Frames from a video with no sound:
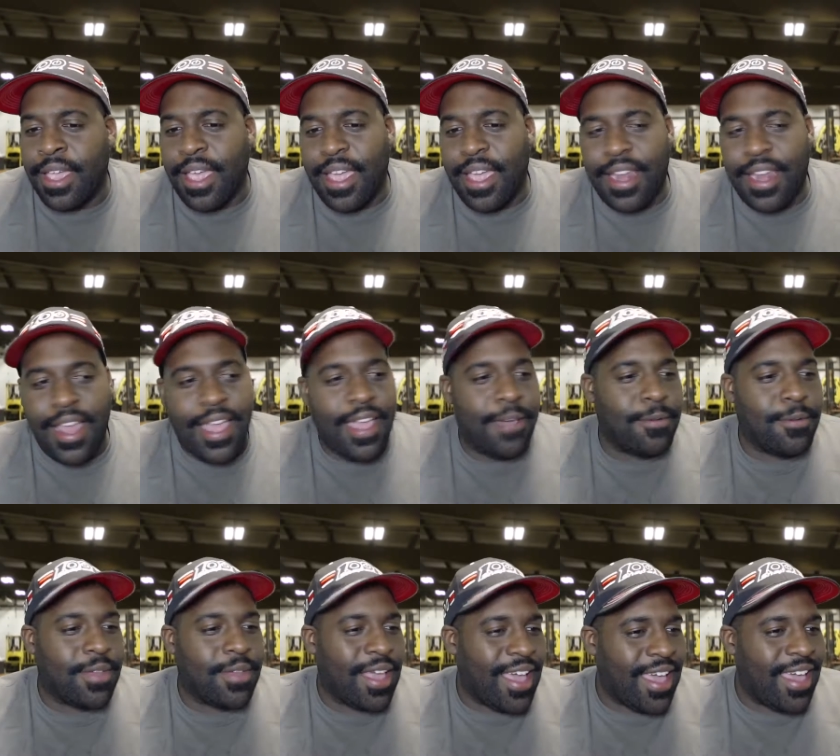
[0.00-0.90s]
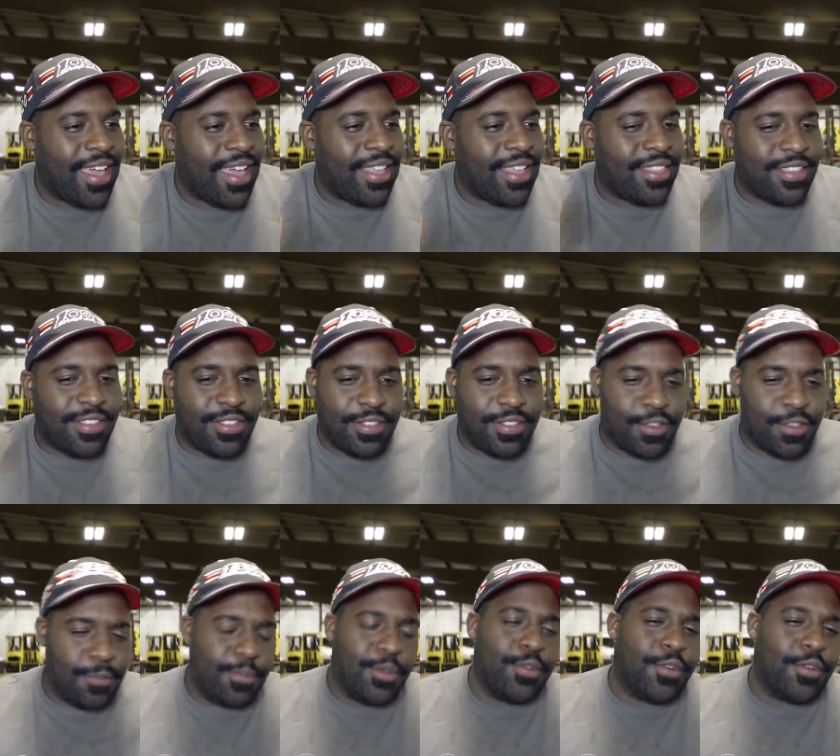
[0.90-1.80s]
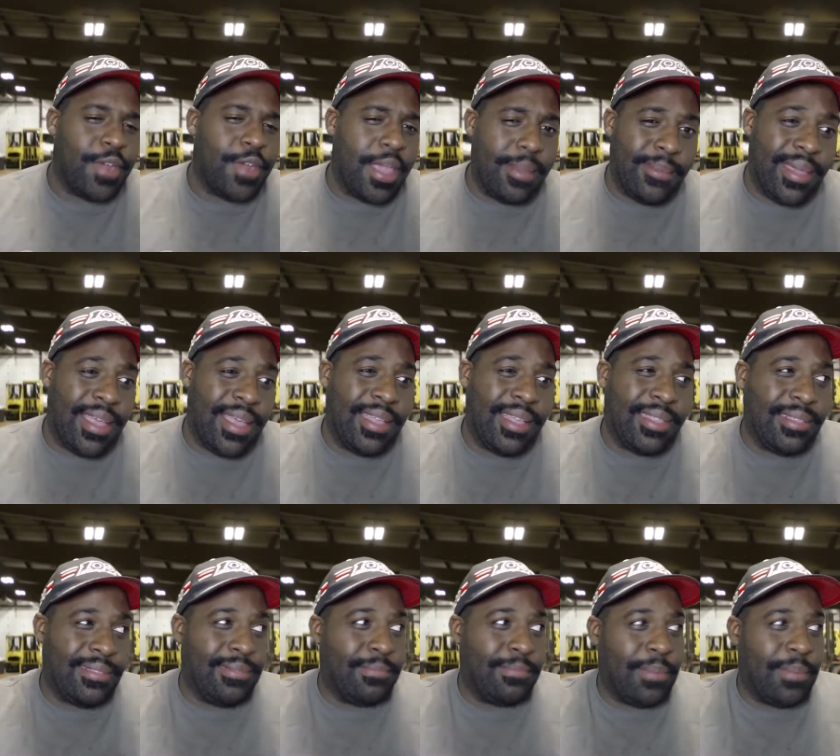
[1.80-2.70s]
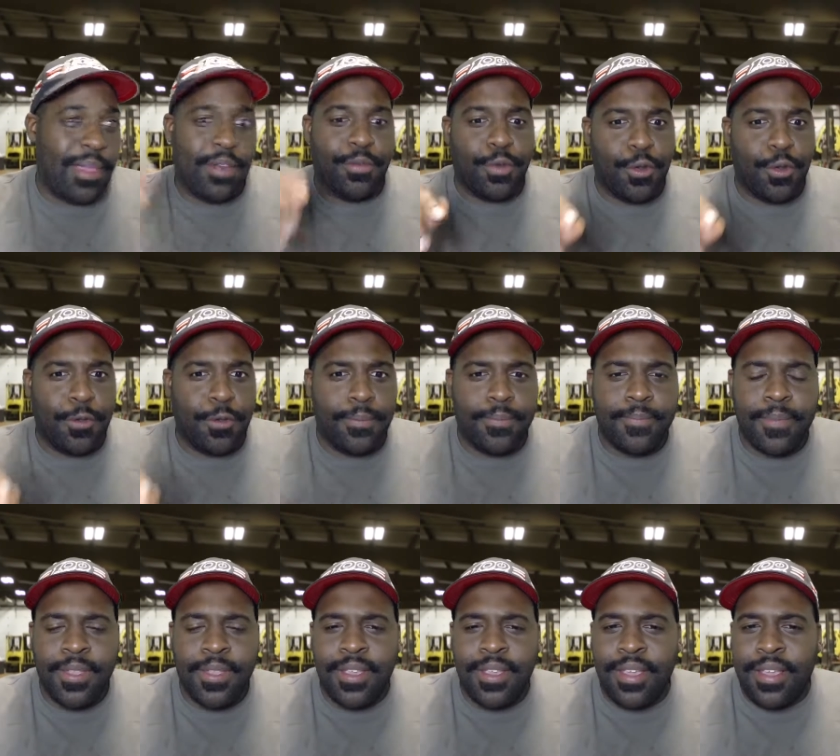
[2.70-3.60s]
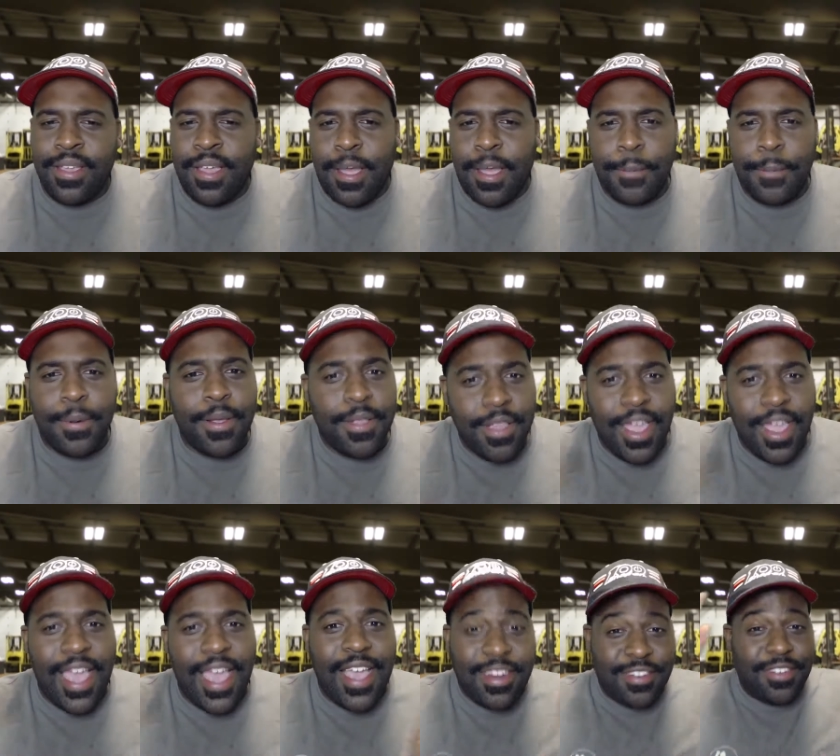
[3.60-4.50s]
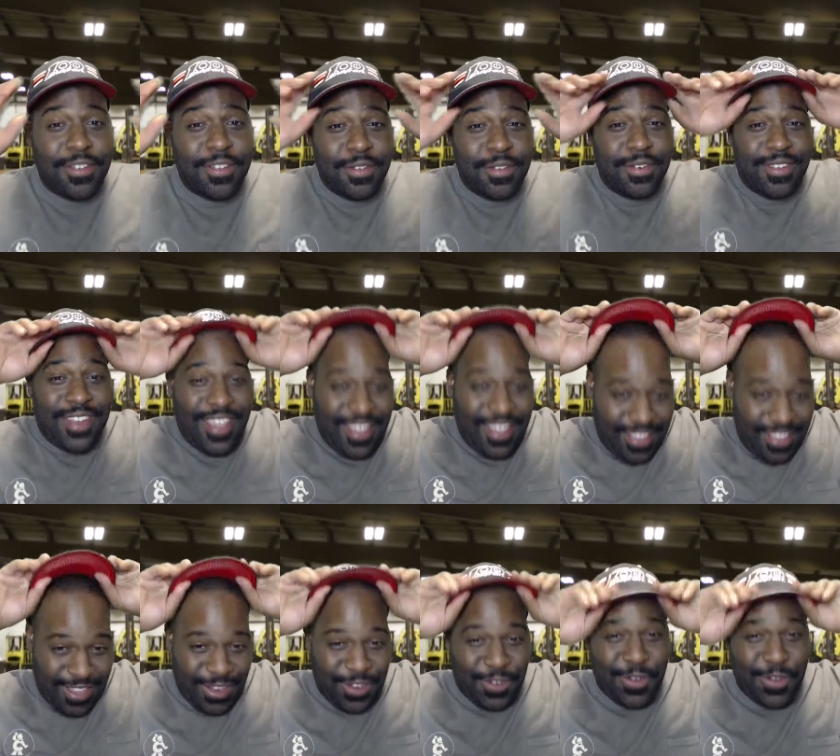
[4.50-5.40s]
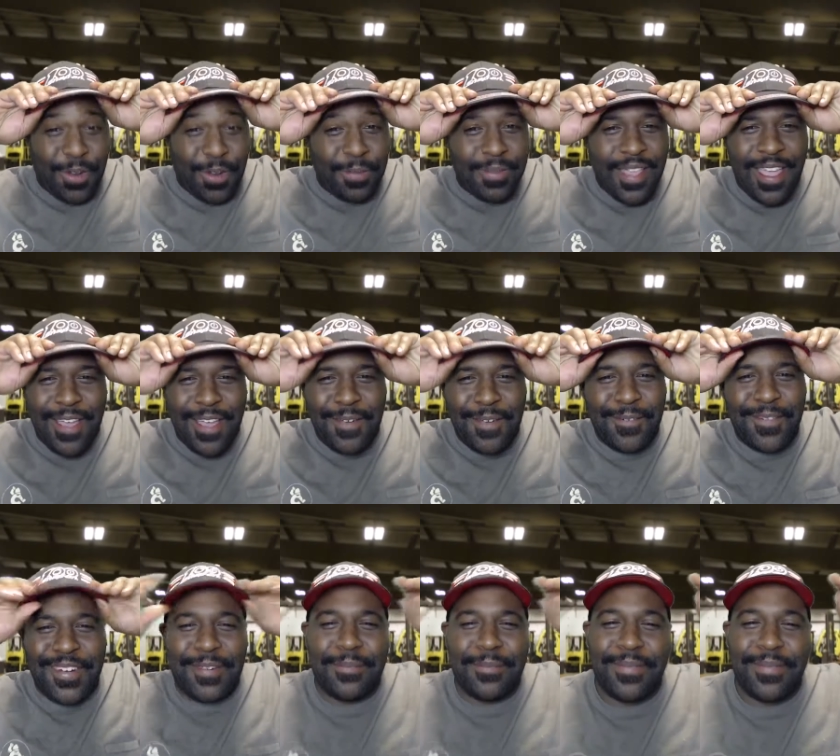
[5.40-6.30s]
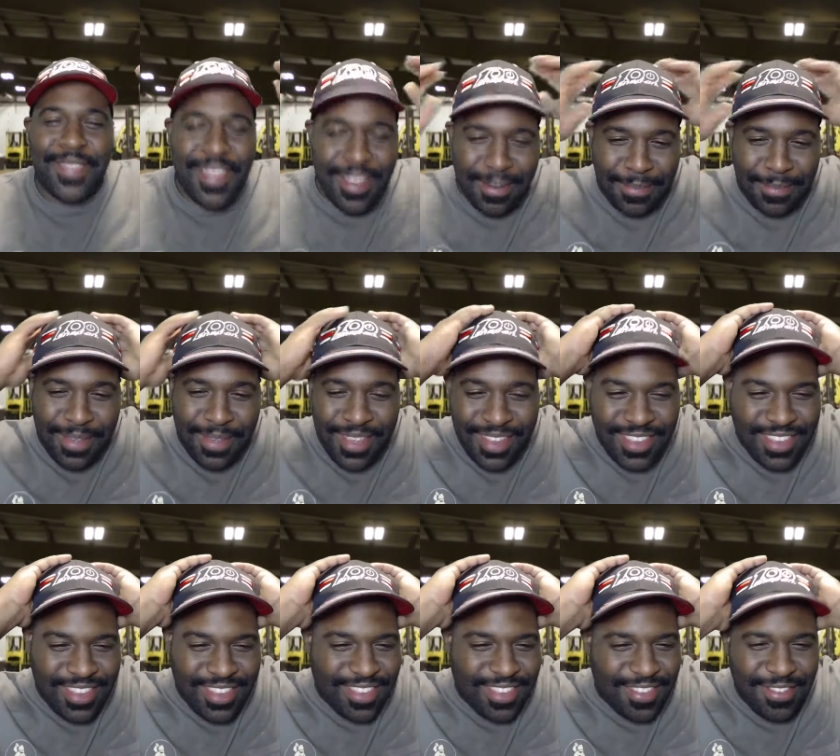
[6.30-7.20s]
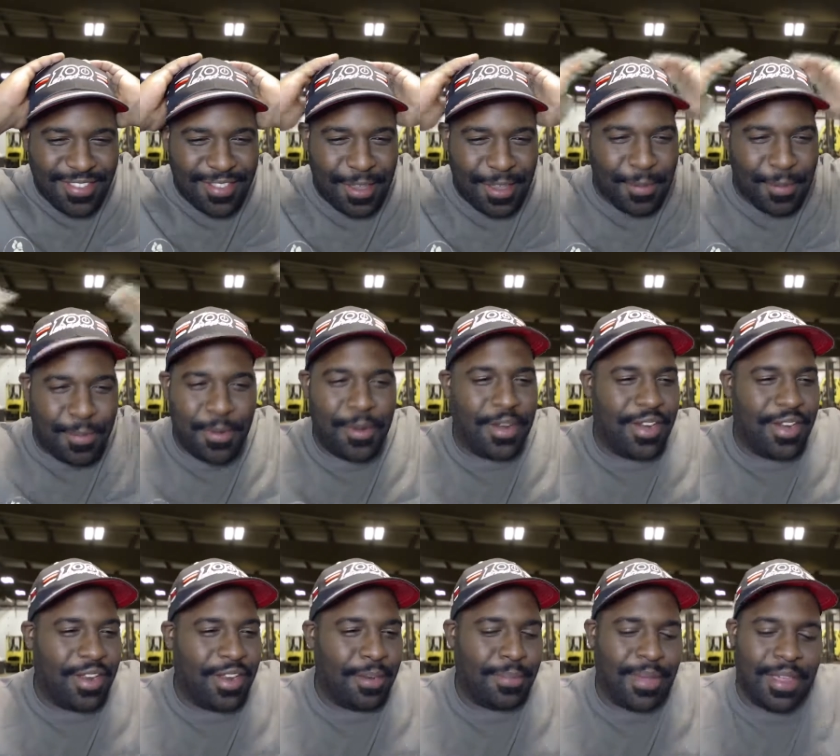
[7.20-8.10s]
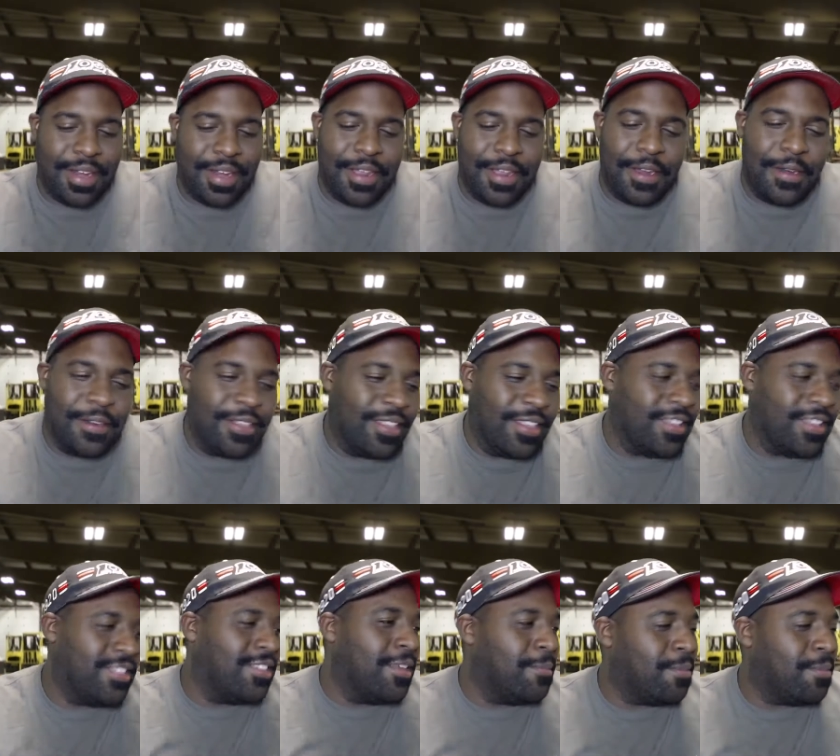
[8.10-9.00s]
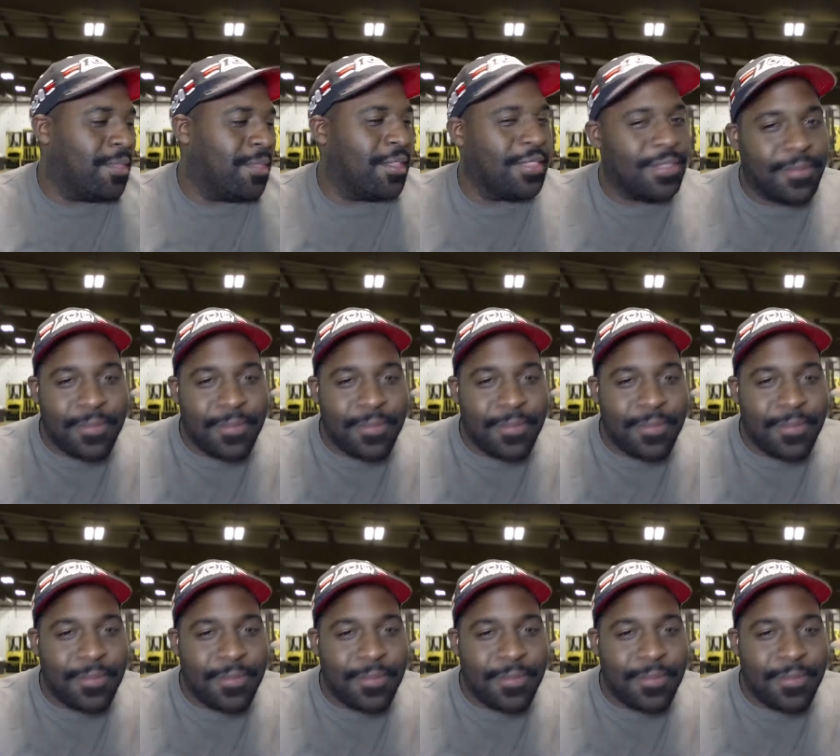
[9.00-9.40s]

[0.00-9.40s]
And I had this computer in my bedroom. I'm probably actually going to take this stream down when I'm done because there's no point in it being here unless something